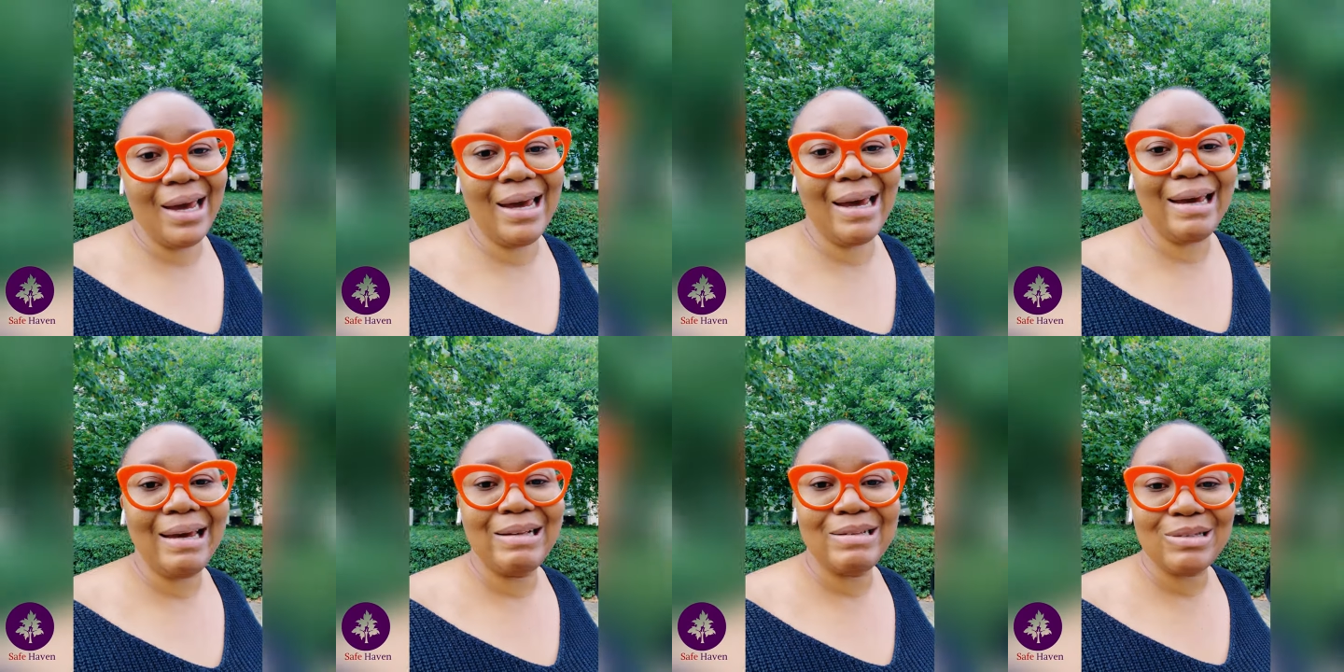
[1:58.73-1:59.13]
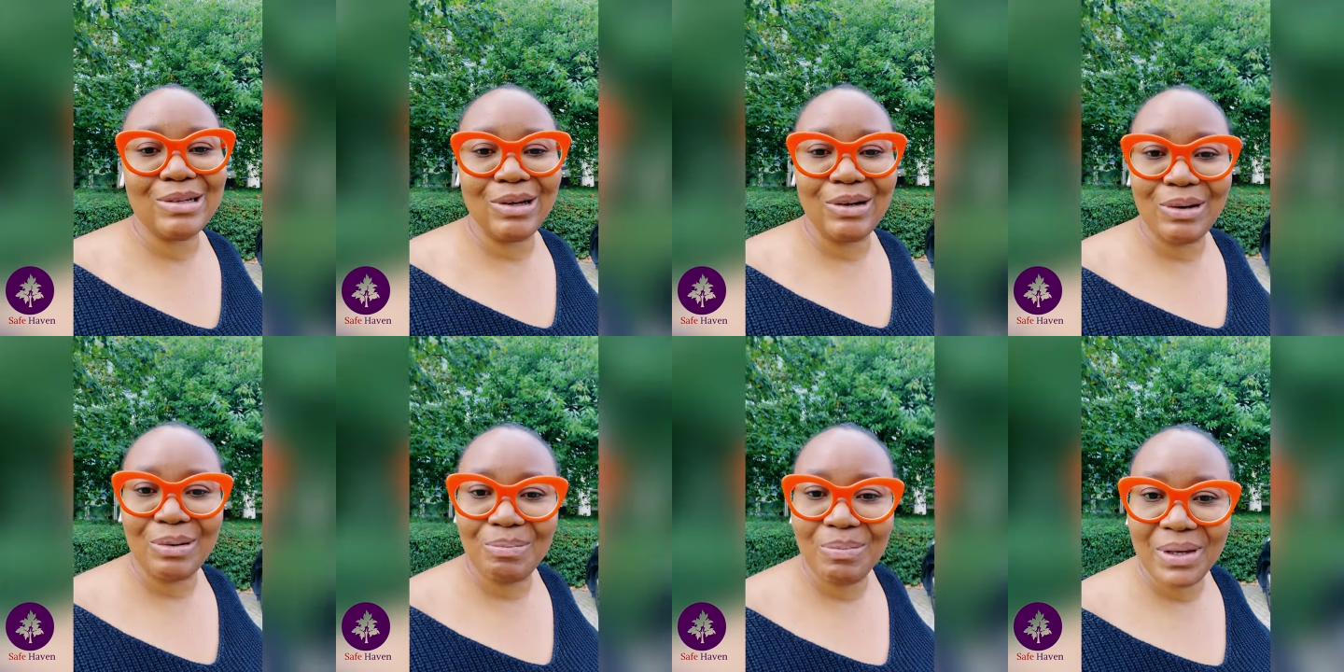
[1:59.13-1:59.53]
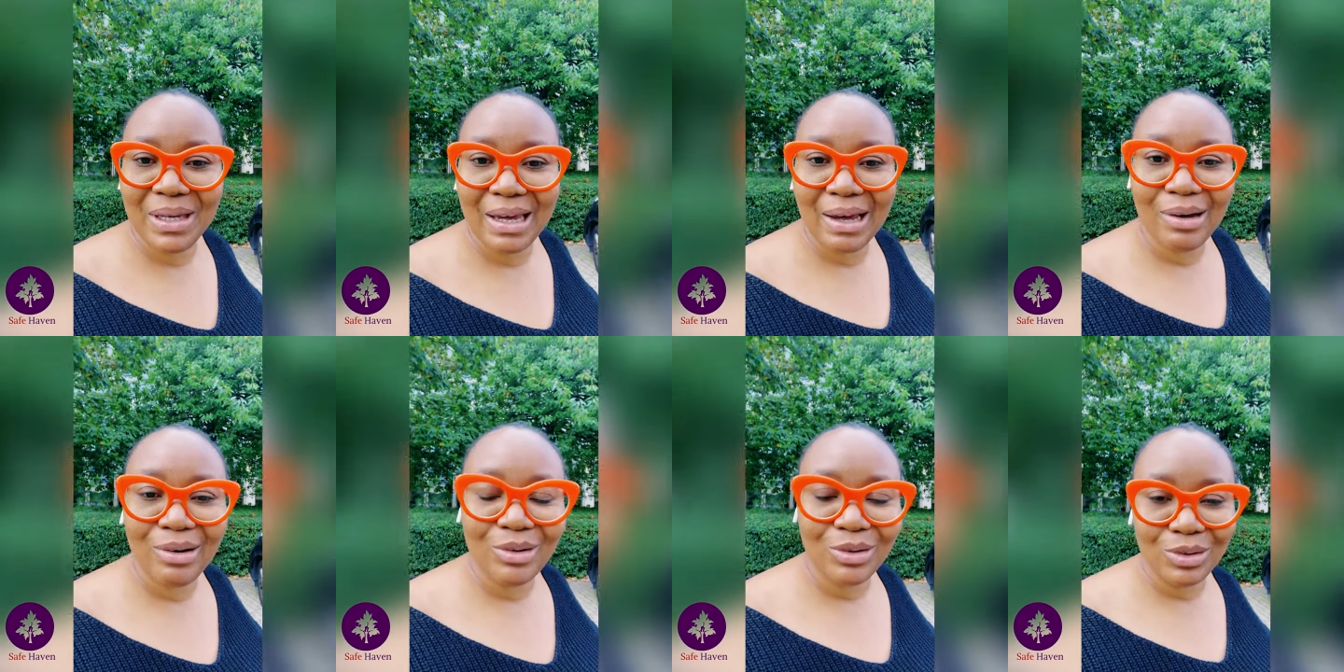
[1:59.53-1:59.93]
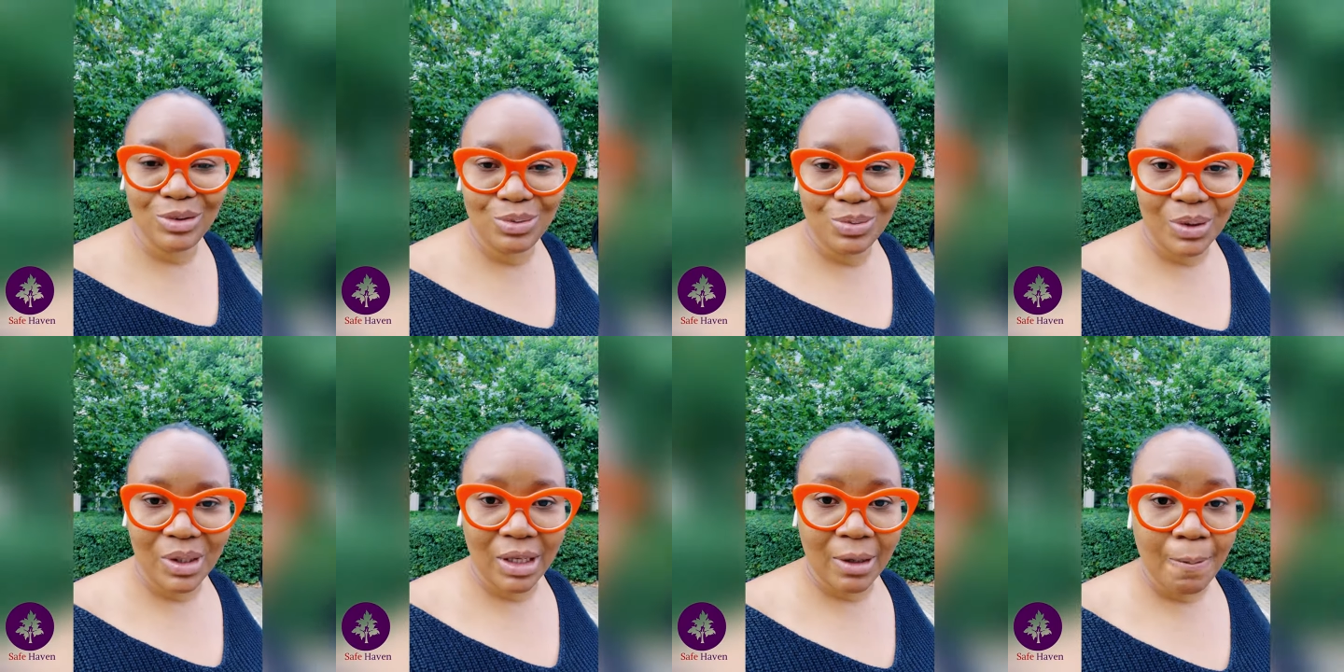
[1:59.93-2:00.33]
it's going to be a good
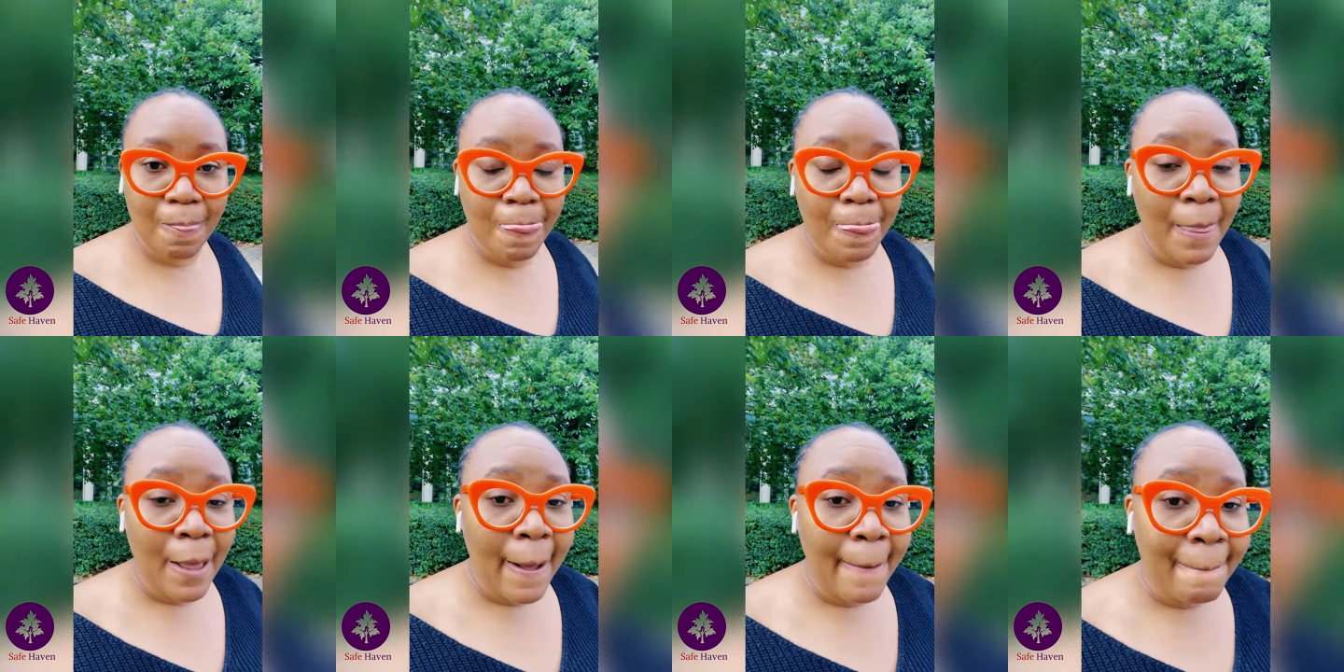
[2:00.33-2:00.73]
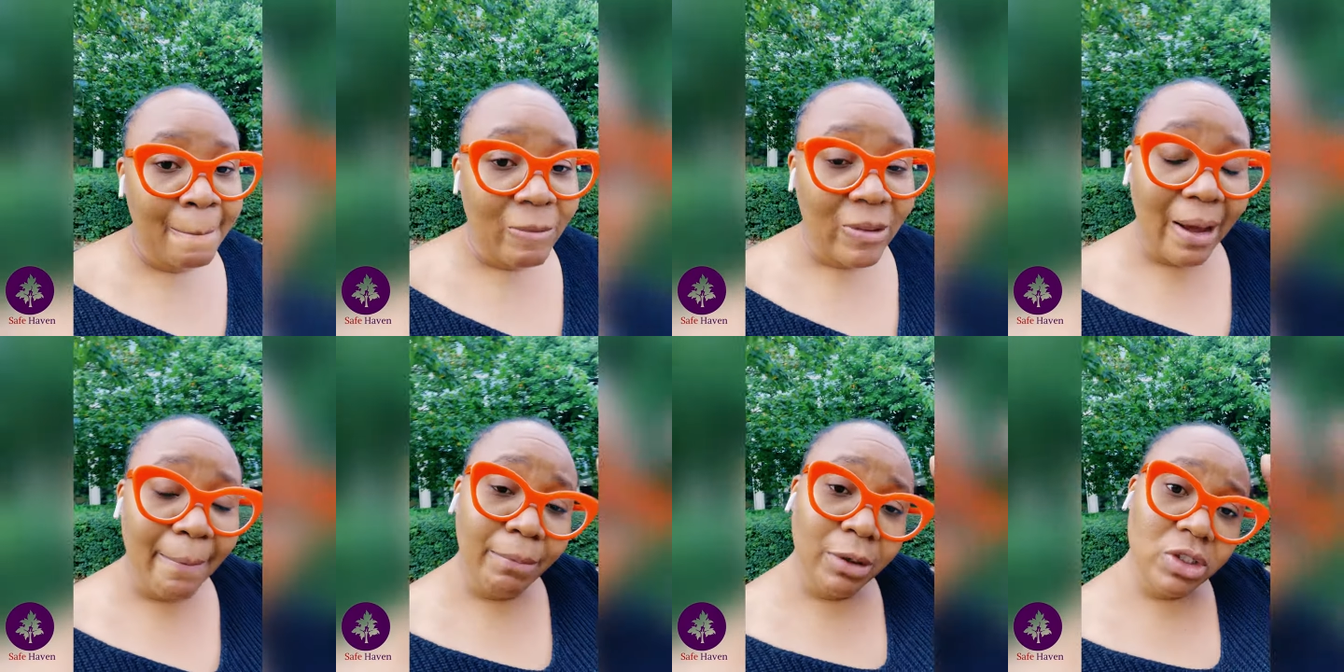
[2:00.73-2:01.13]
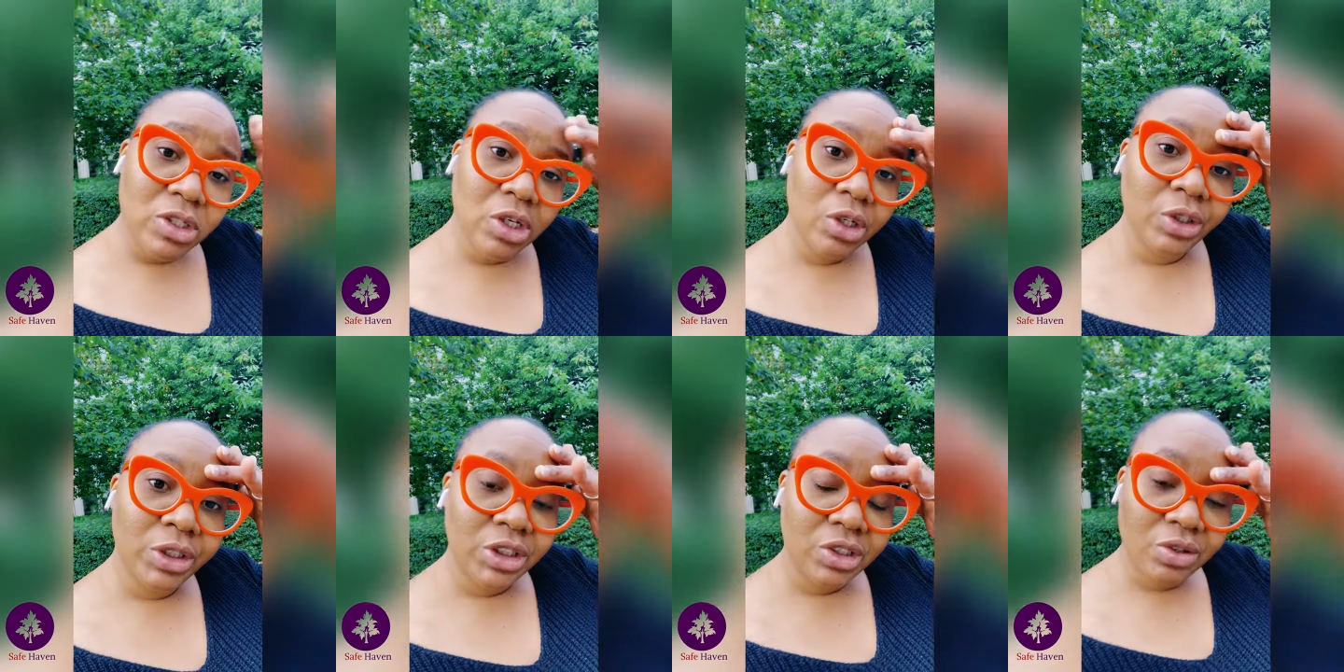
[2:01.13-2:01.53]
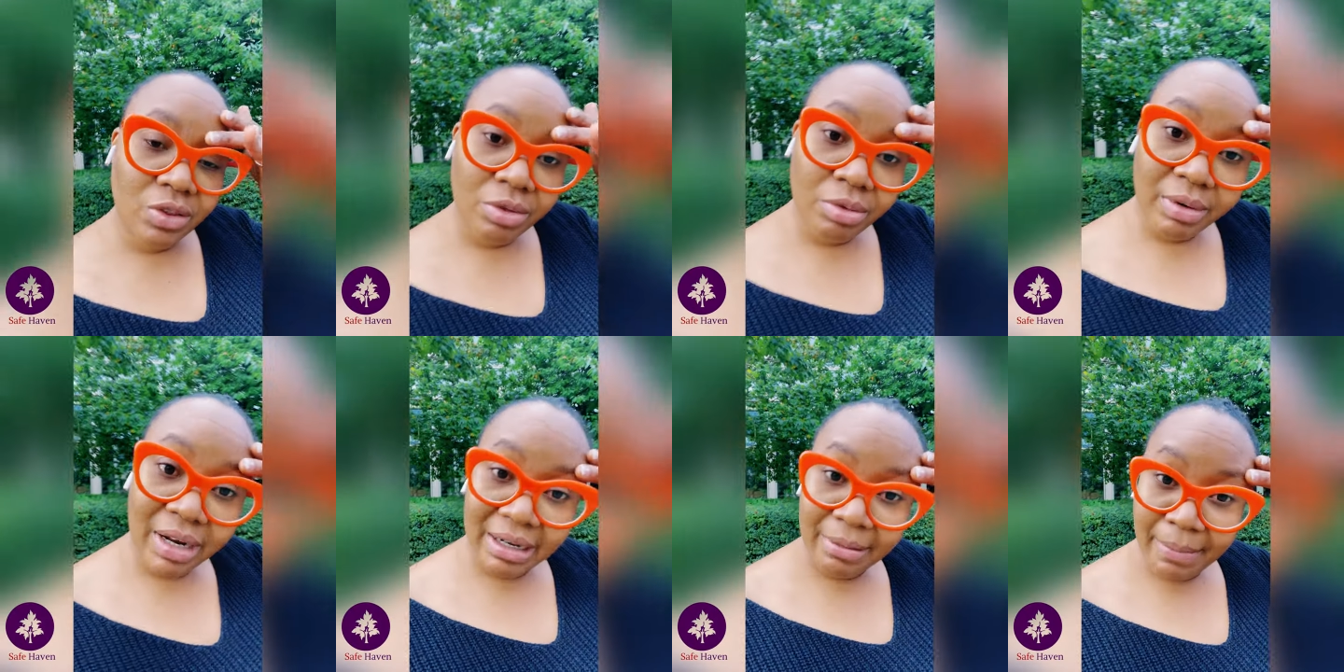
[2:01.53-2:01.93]
one. I'm also going to
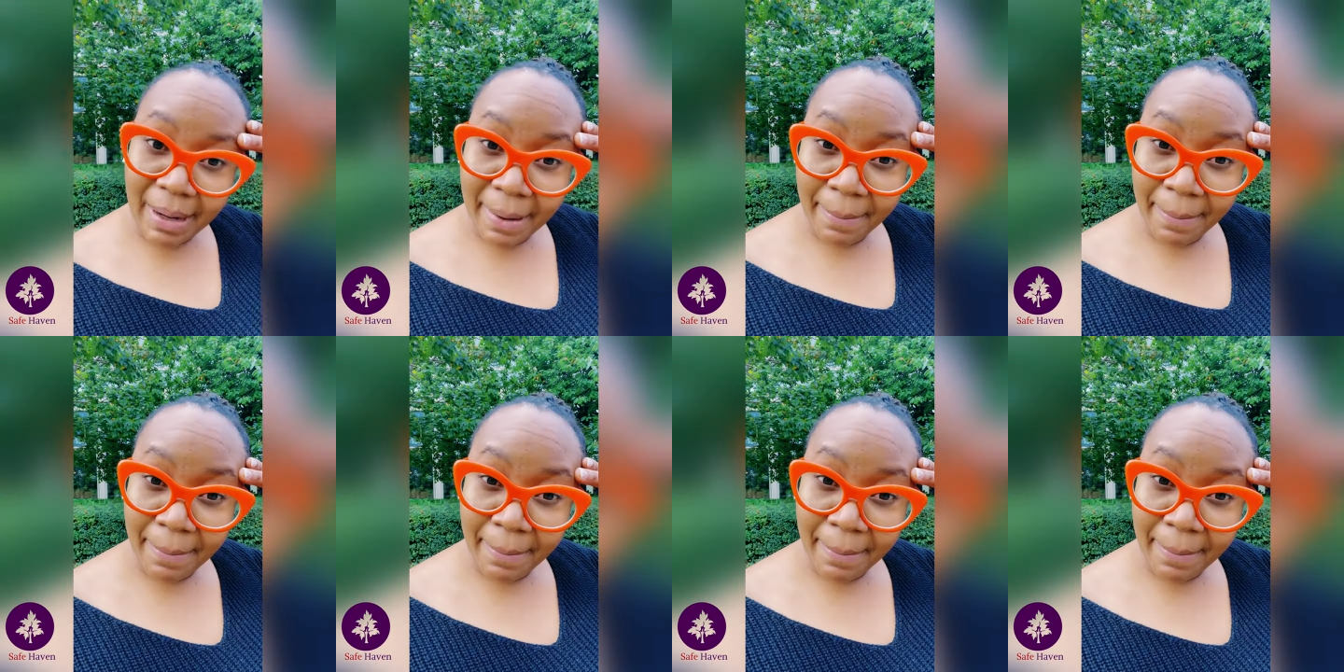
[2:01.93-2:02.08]
thread my